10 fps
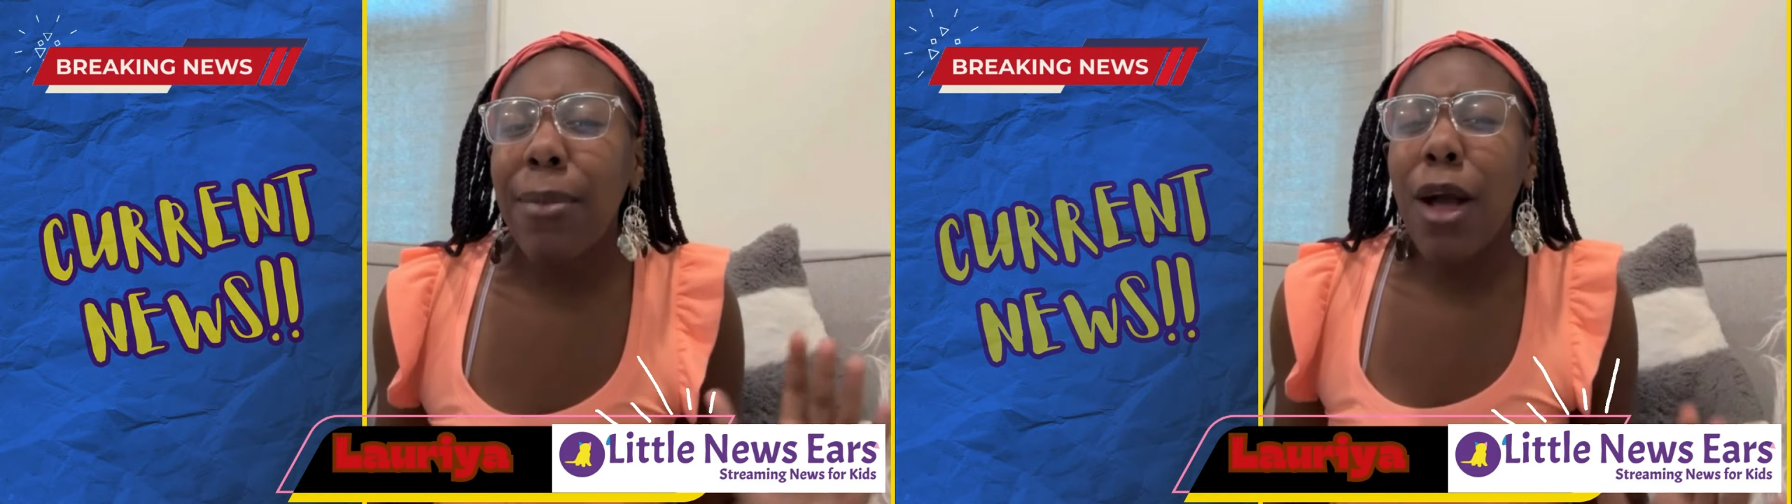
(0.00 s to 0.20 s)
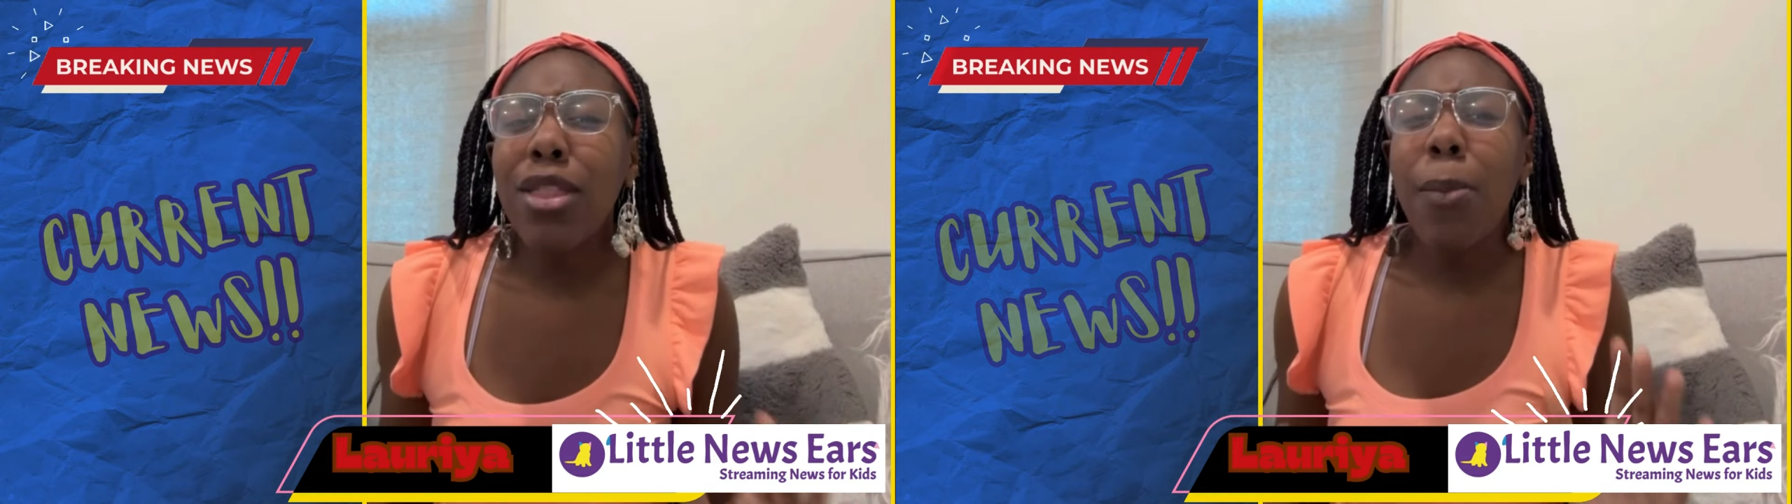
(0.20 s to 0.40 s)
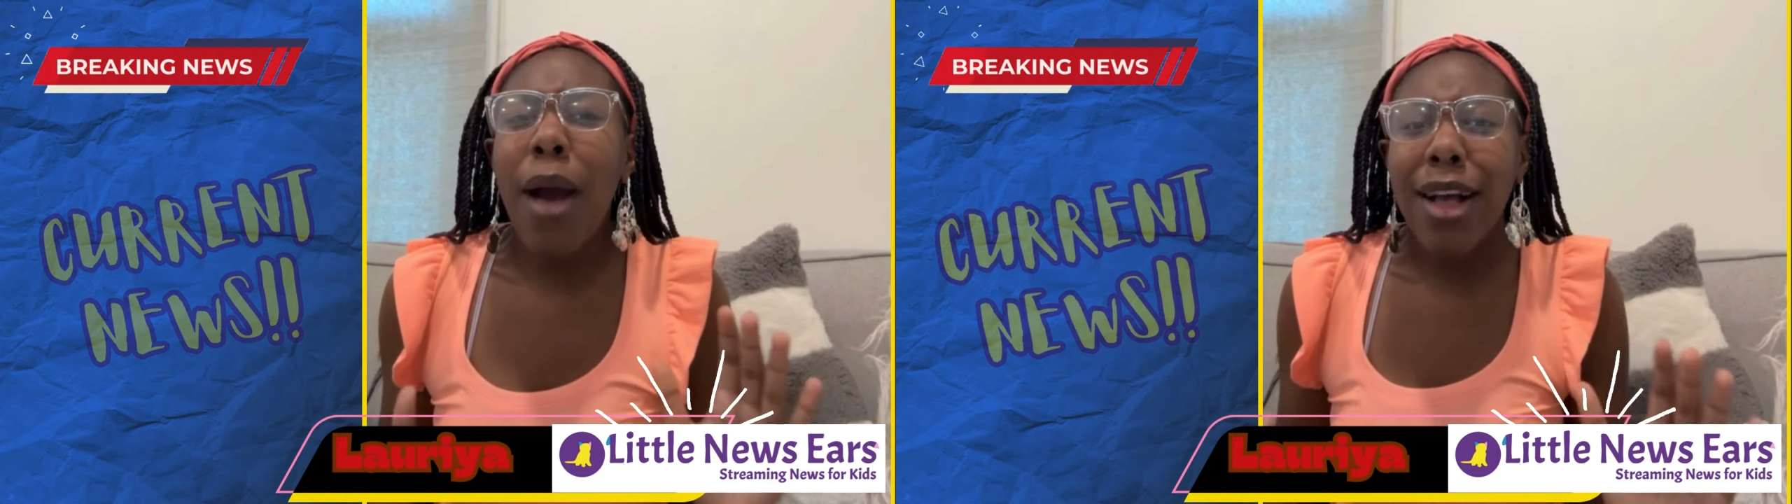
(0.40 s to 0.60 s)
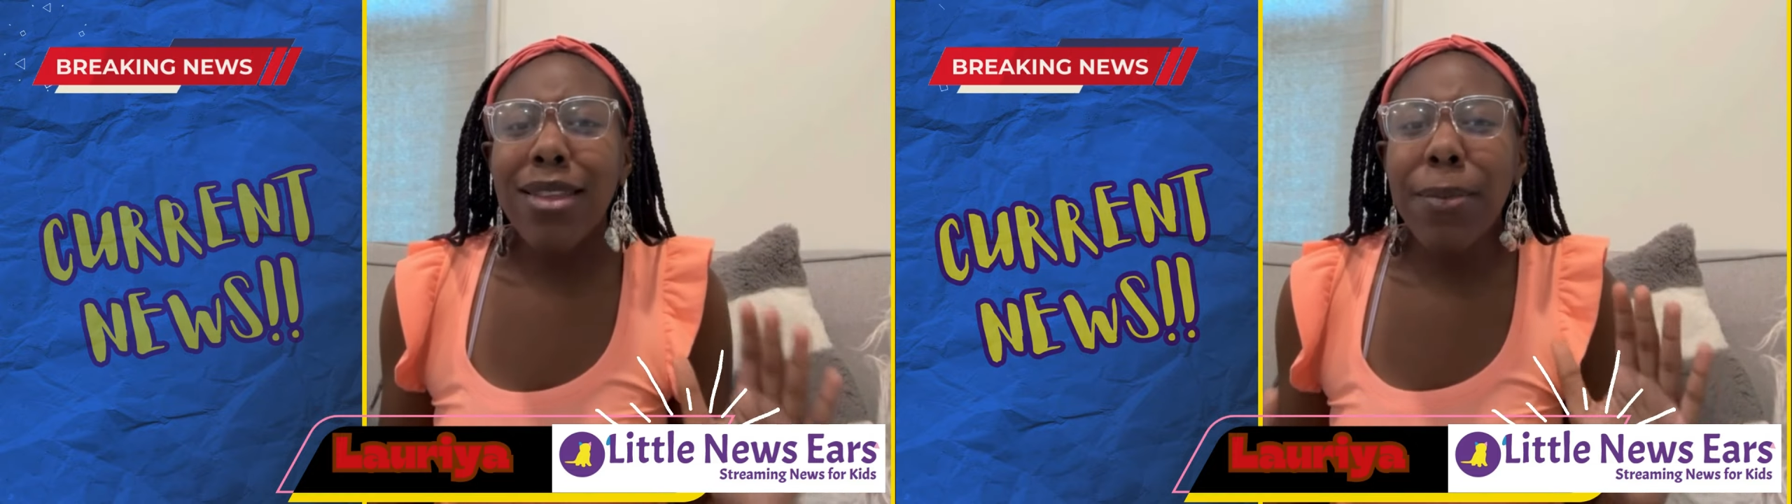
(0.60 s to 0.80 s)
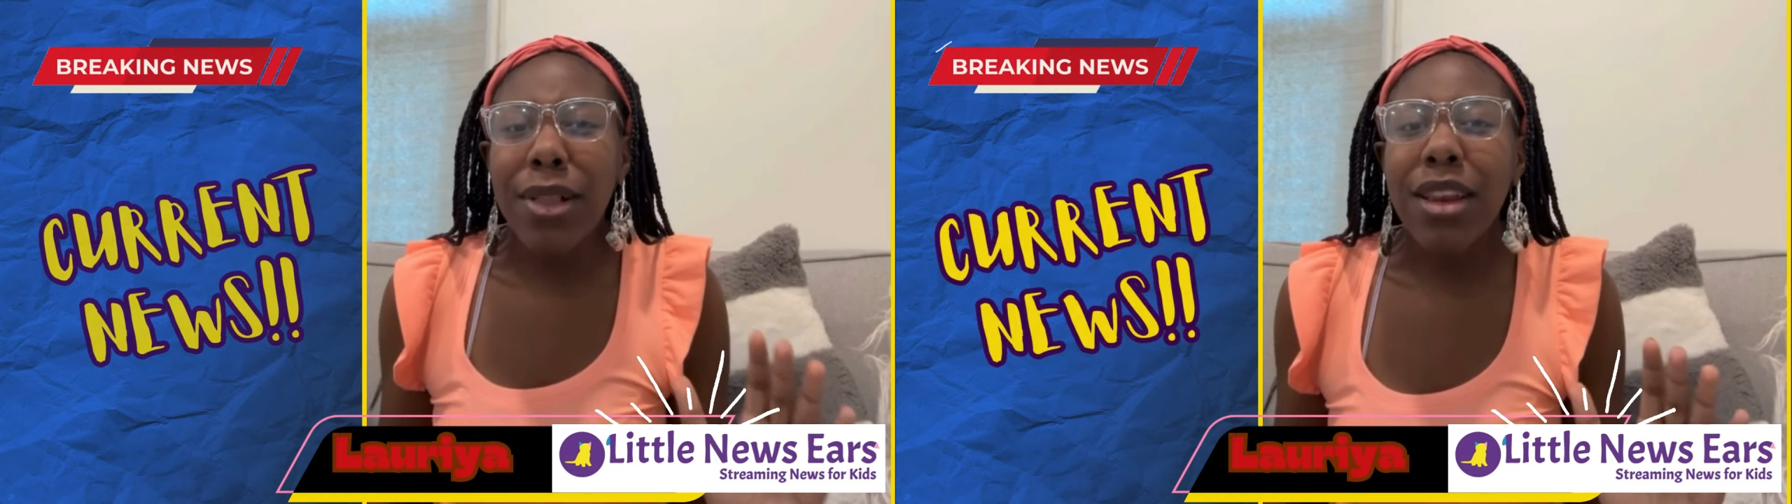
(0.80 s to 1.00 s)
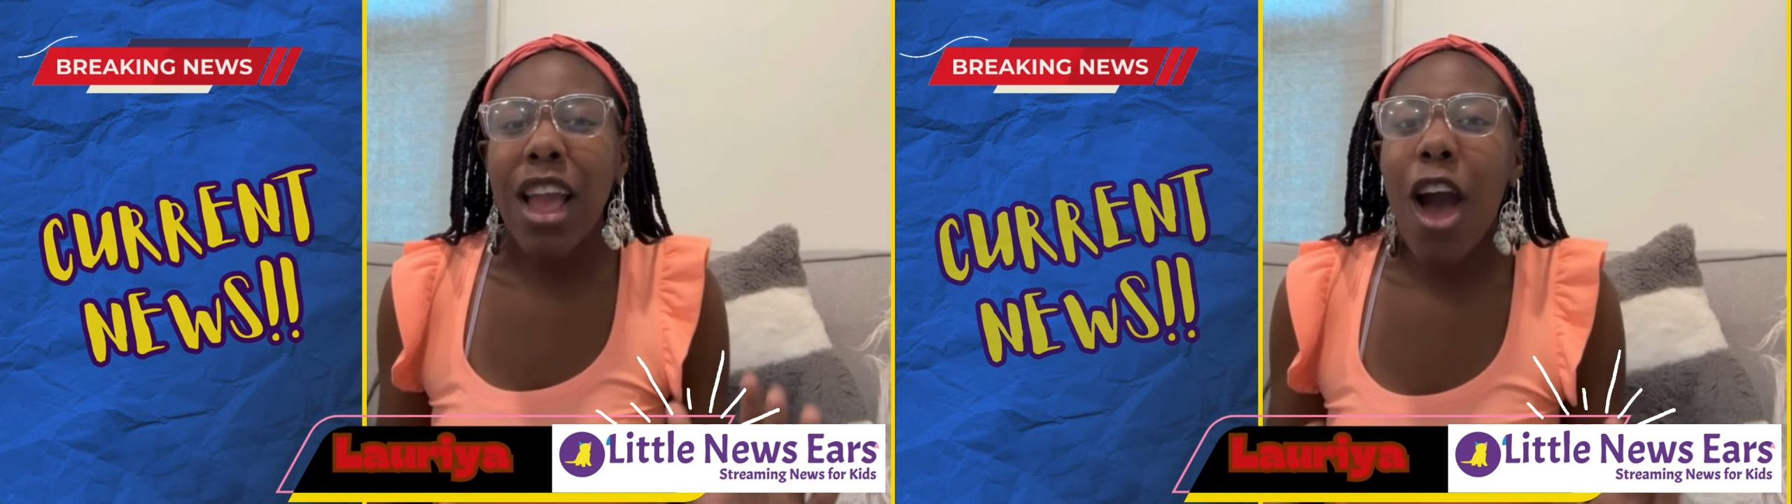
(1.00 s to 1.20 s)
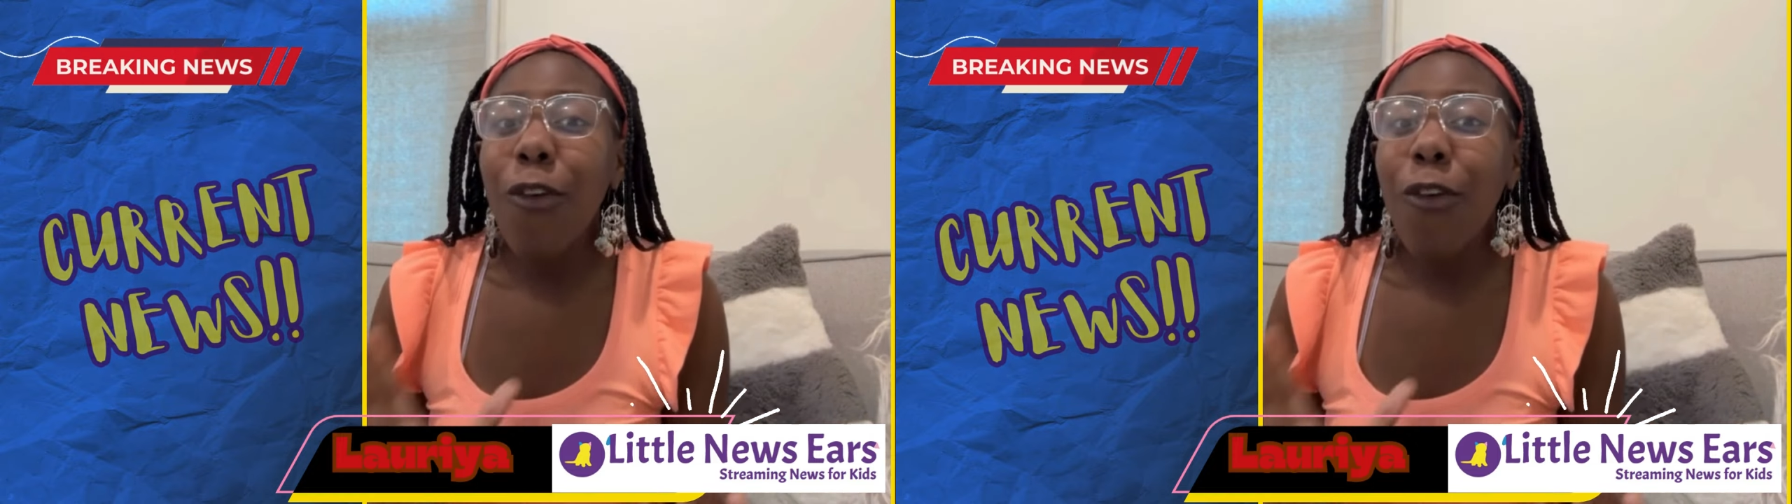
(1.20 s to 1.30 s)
about the possibility